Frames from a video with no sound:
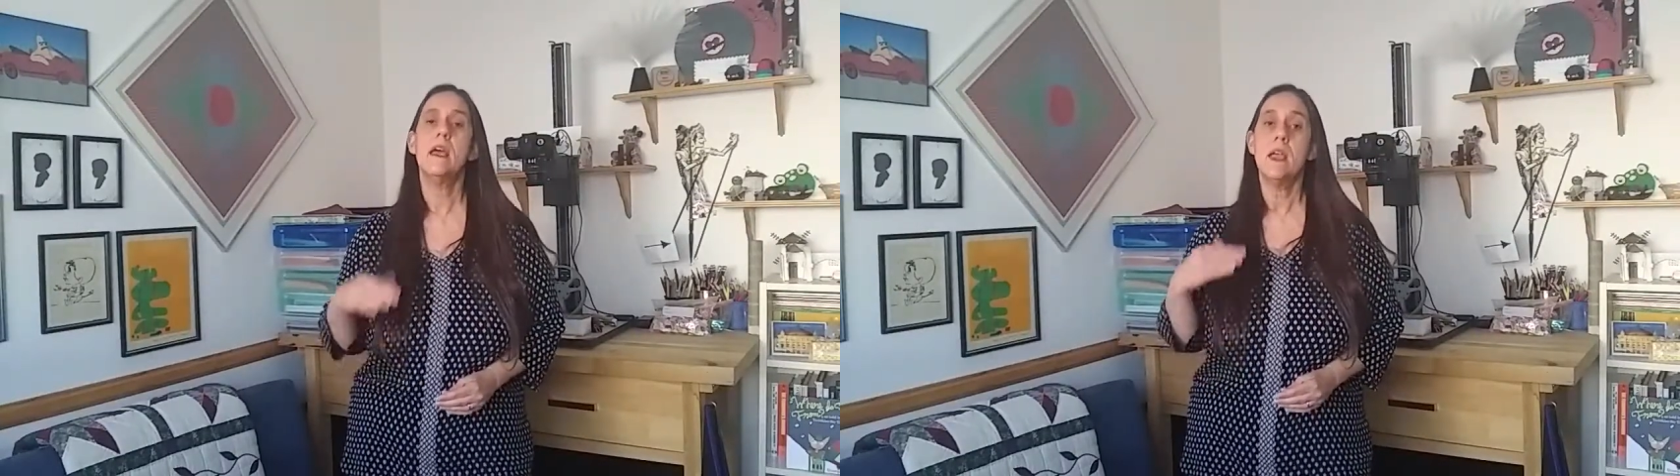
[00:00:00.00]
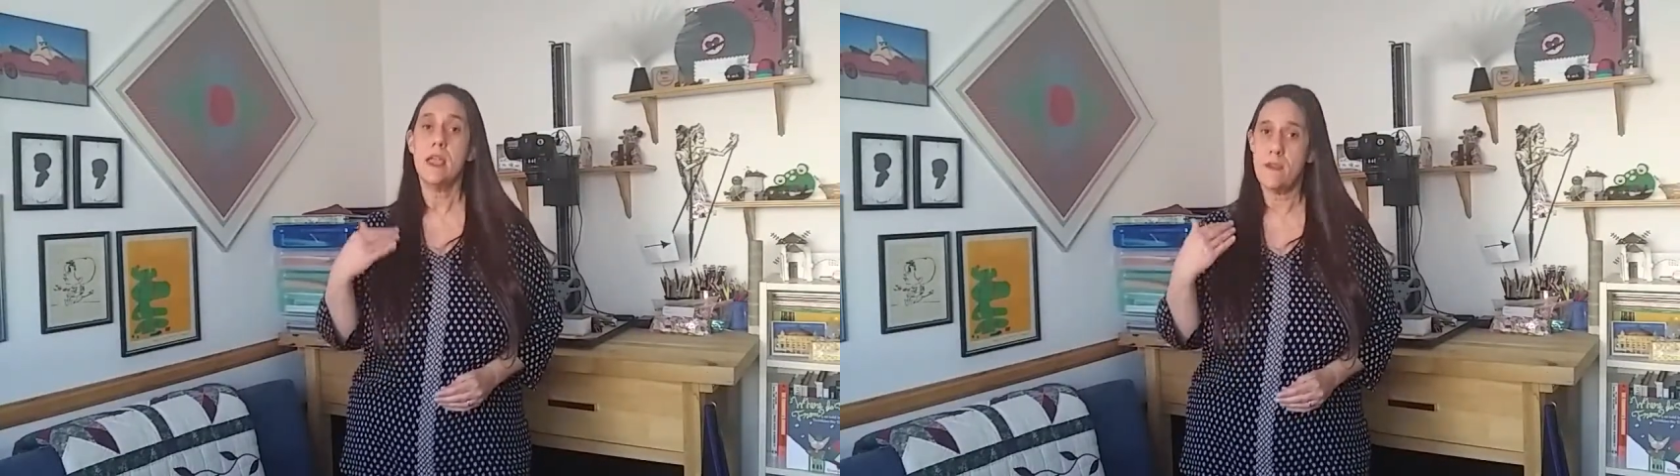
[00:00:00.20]

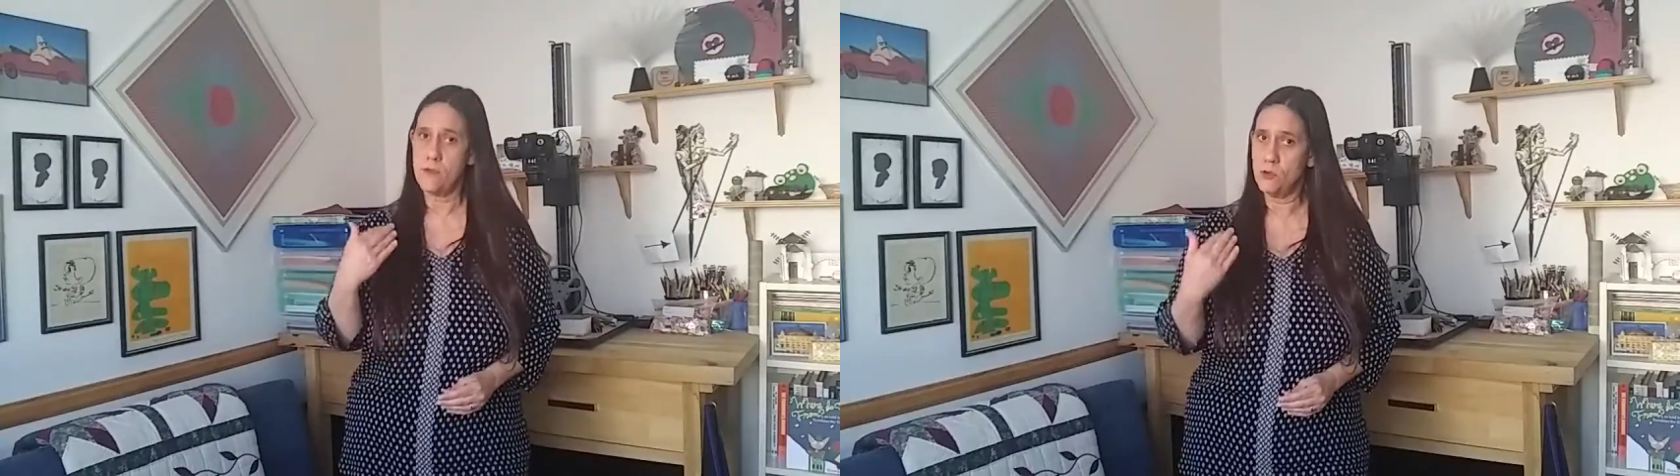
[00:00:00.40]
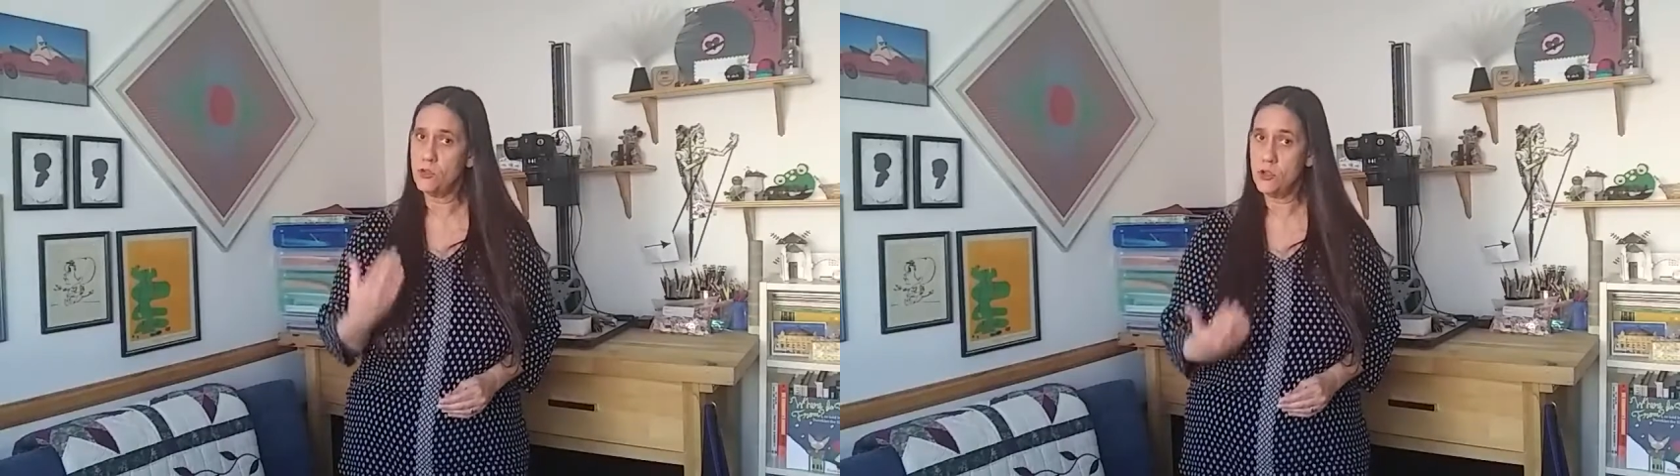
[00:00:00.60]

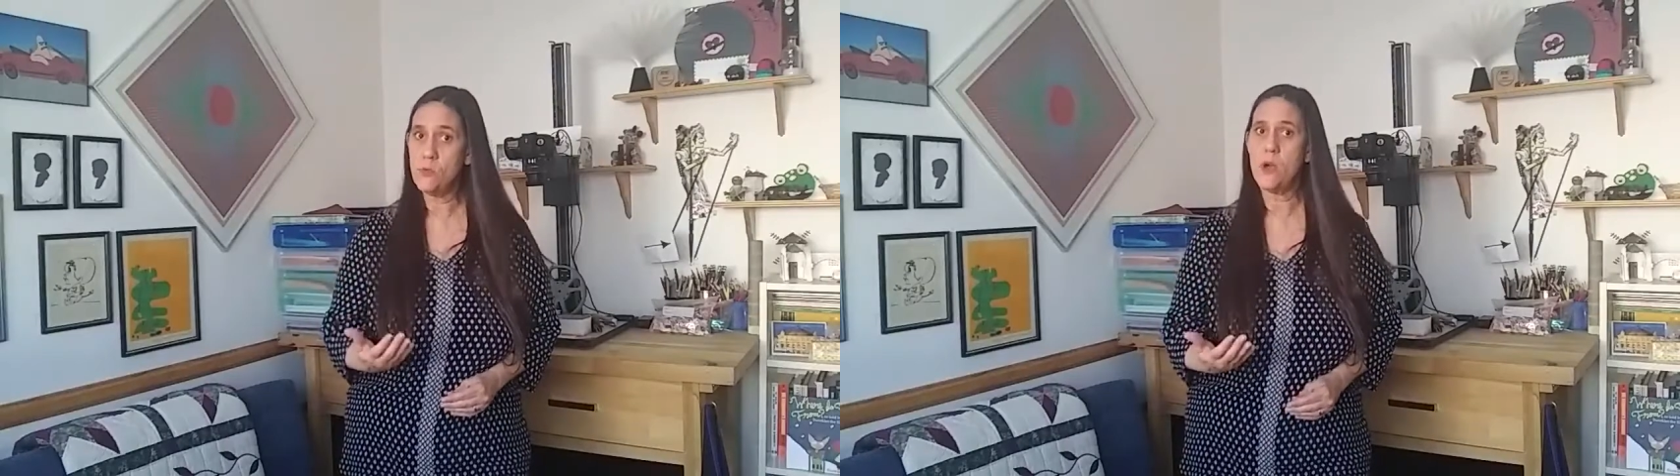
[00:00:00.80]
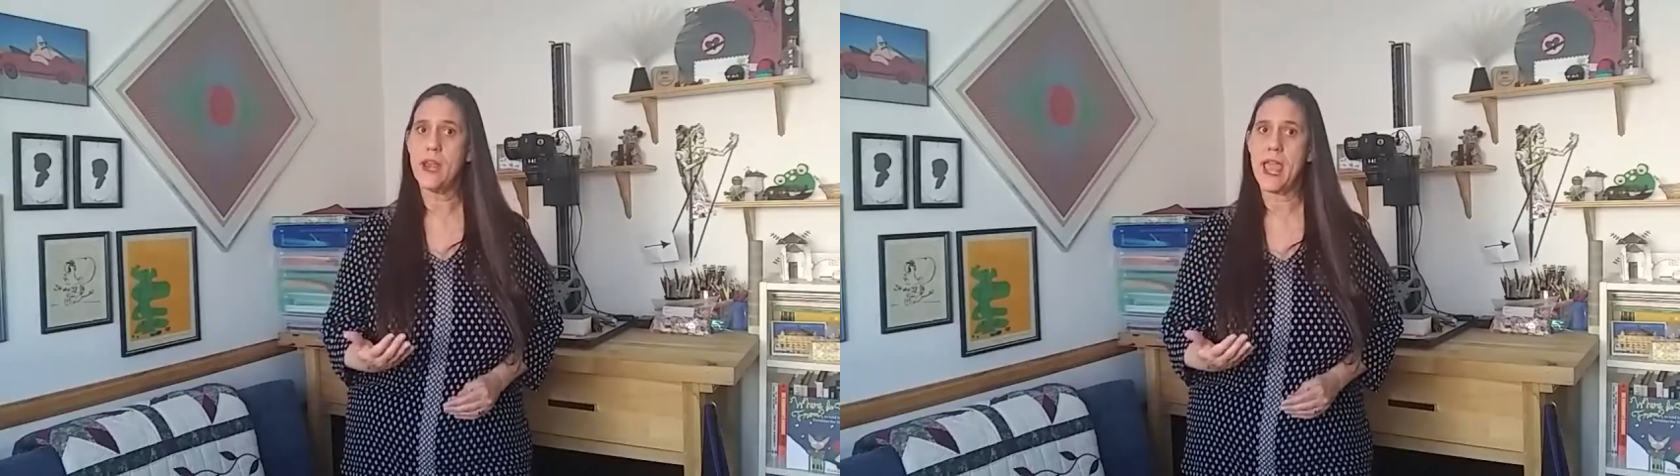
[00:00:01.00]
If you
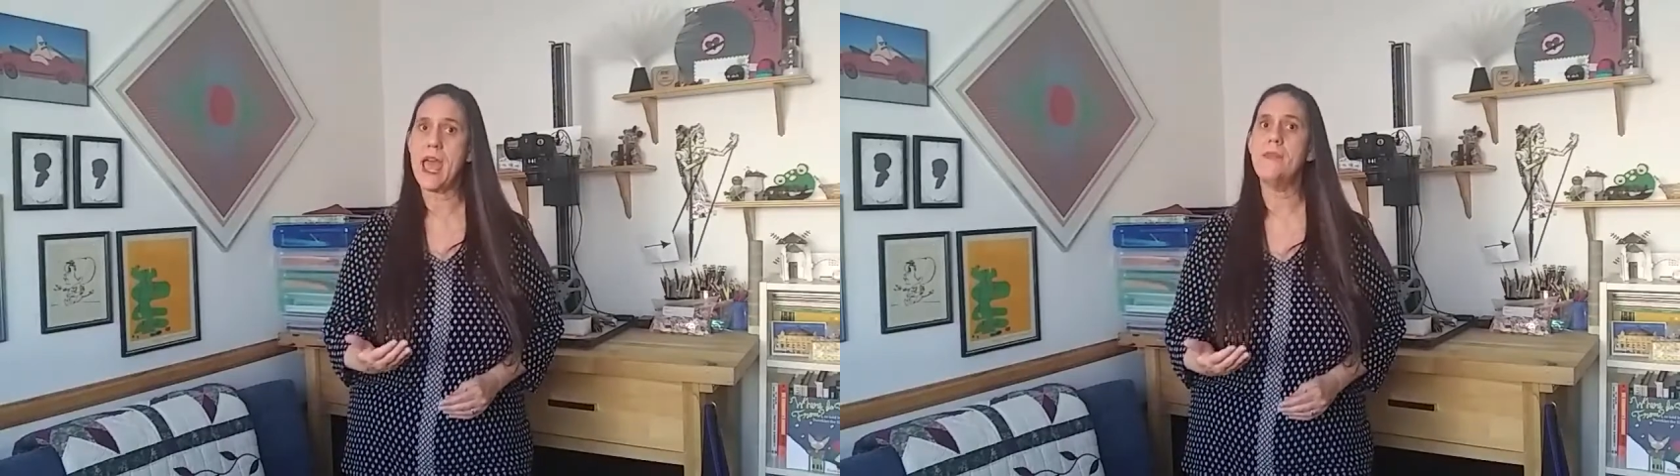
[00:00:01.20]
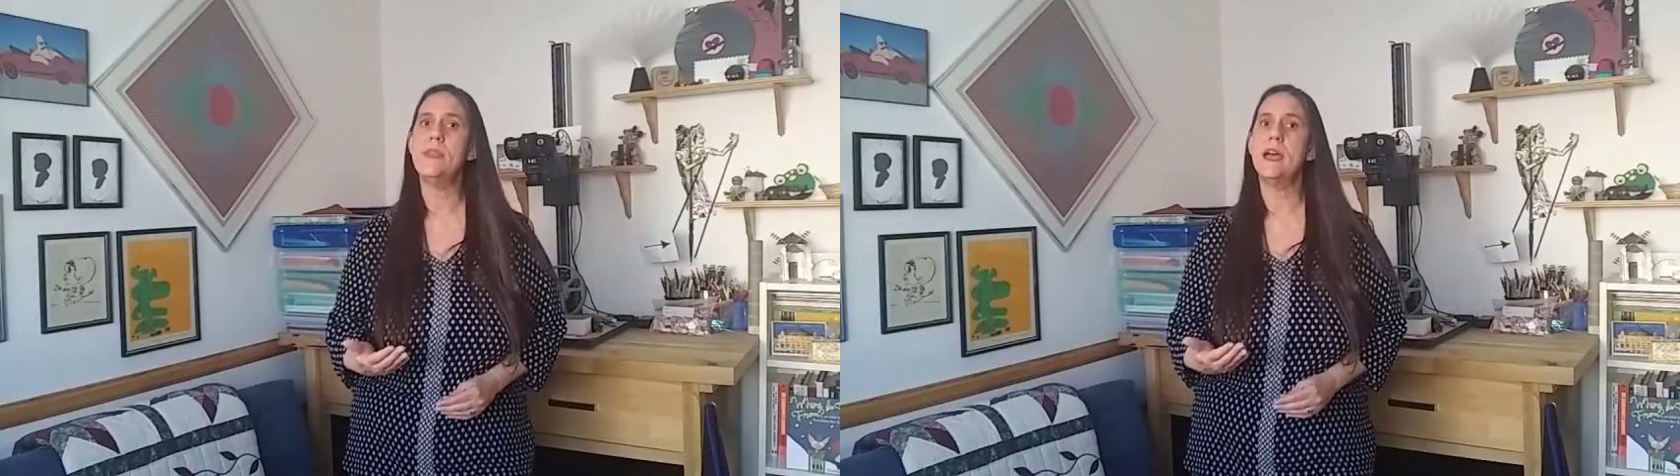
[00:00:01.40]
do want to
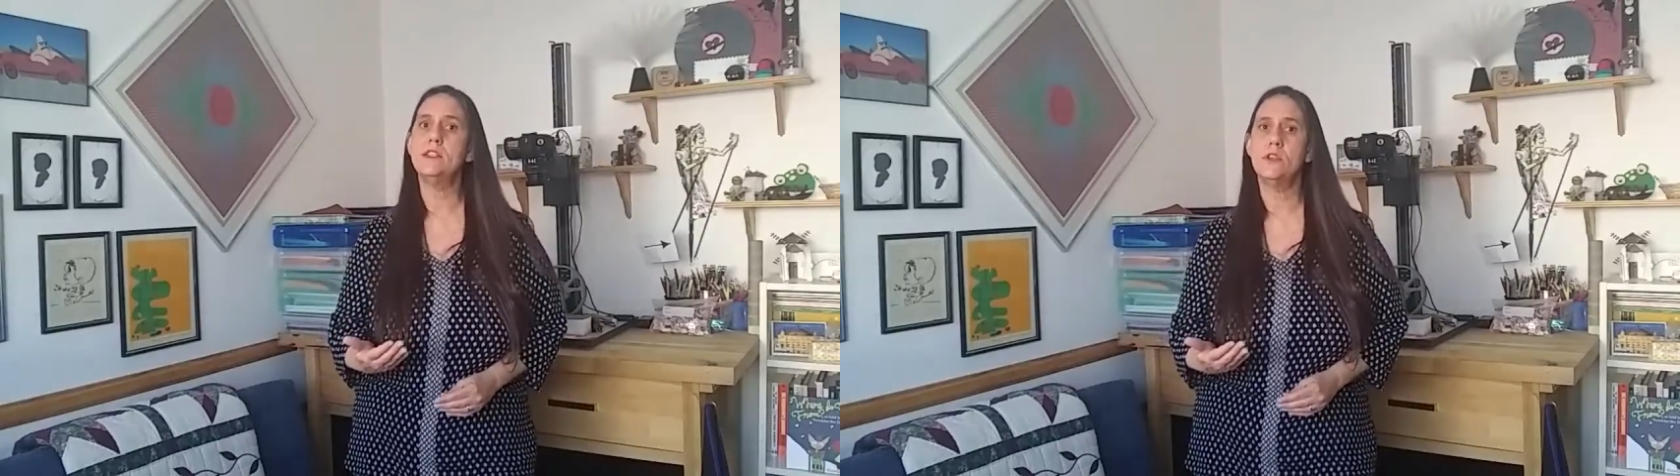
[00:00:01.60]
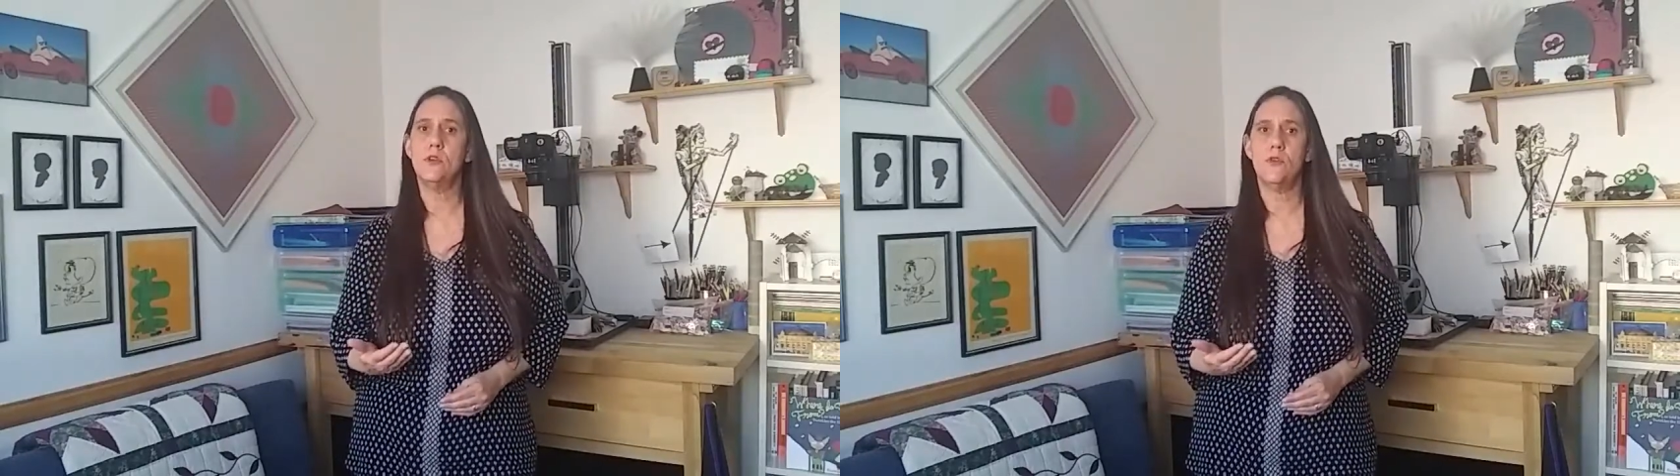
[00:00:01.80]
add
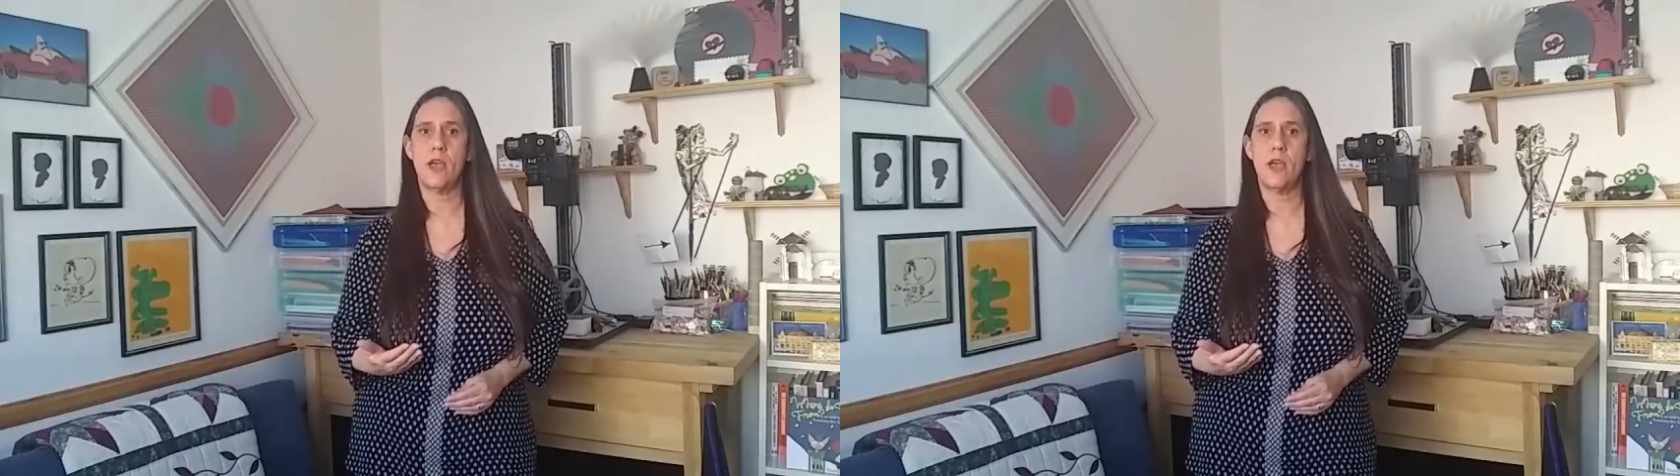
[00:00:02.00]
that to your